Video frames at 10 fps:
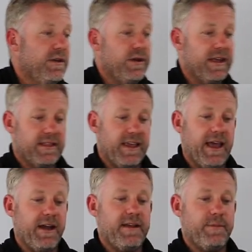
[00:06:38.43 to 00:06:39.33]
You get the
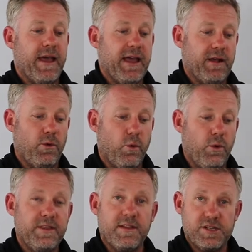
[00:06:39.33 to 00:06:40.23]
carry bag
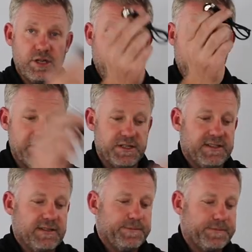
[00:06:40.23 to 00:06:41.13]
with the
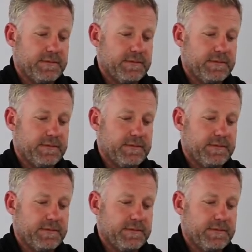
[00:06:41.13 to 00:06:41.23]
chargers,